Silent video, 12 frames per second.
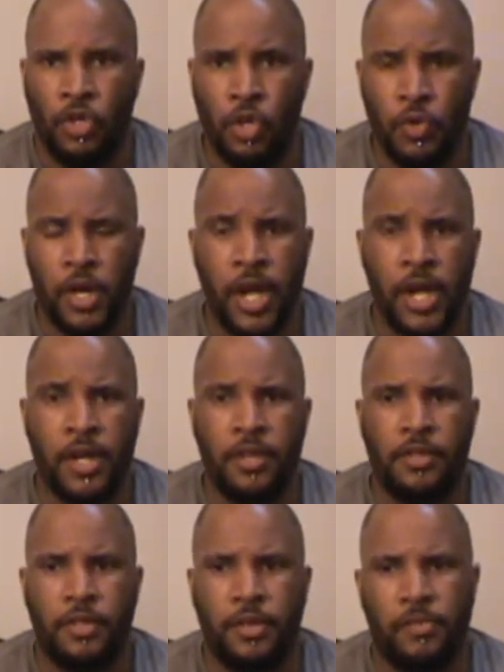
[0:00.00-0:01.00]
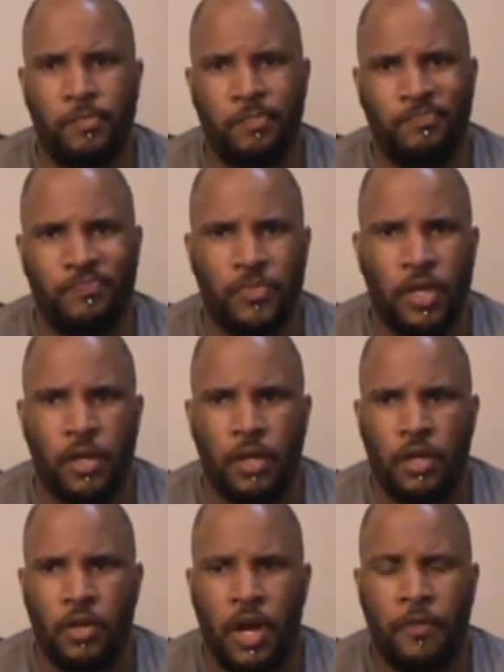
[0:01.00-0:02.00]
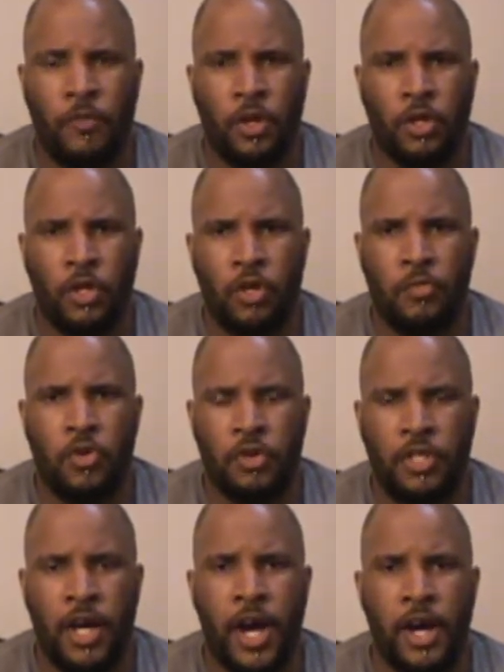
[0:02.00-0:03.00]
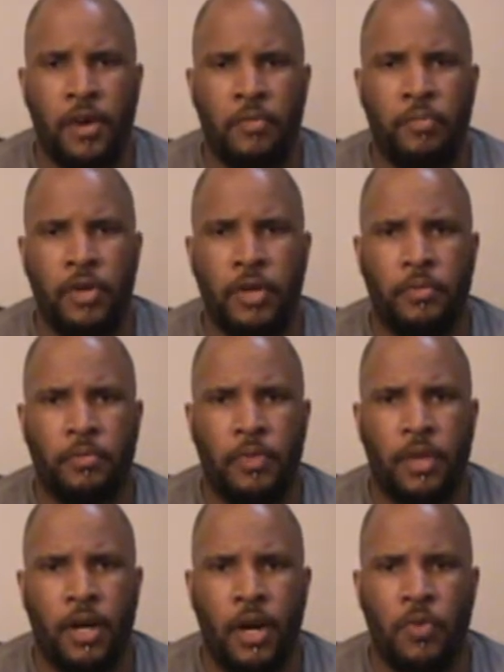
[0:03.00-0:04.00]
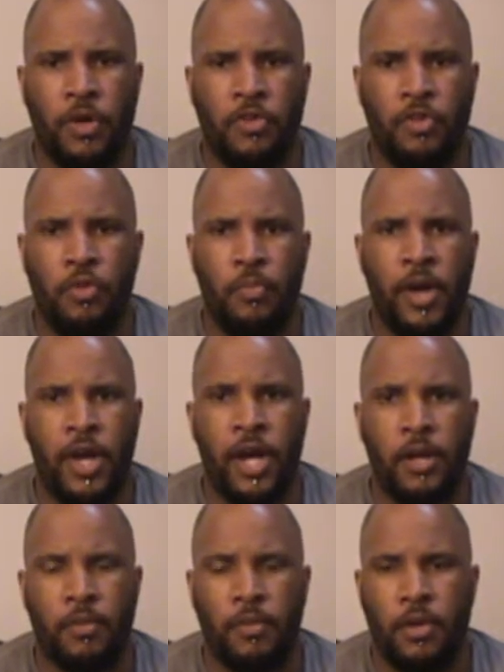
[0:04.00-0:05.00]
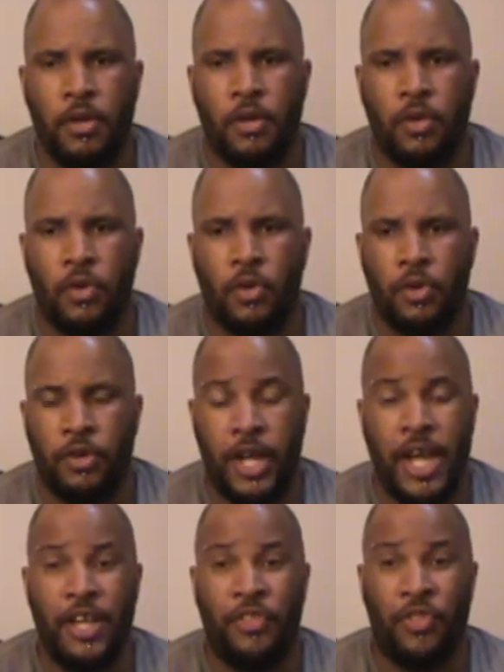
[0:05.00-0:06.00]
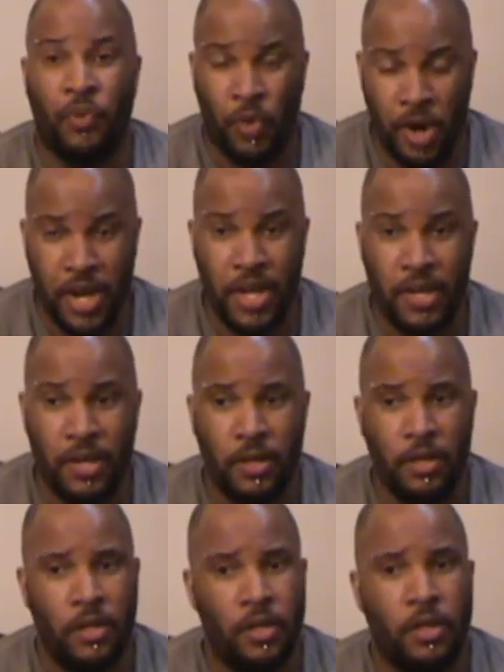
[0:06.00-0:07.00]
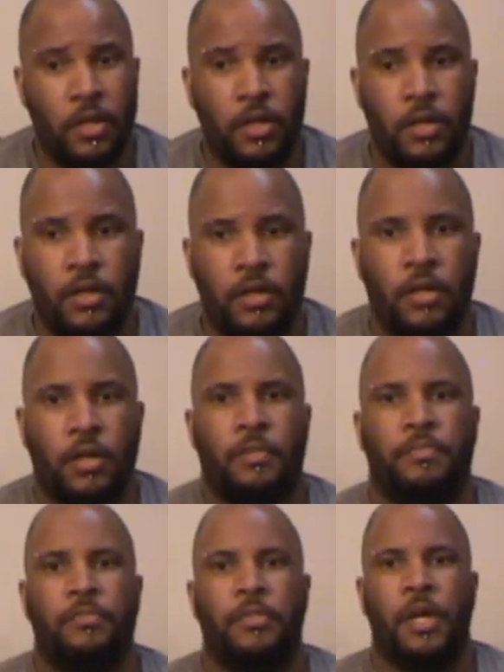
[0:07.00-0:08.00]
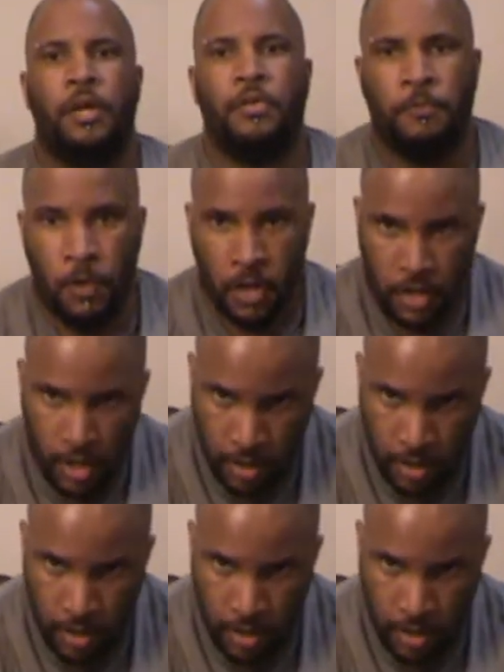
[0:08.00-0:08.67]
2 days, I felt a little more tired, but I wasn't too bad. On day 3, I was fucking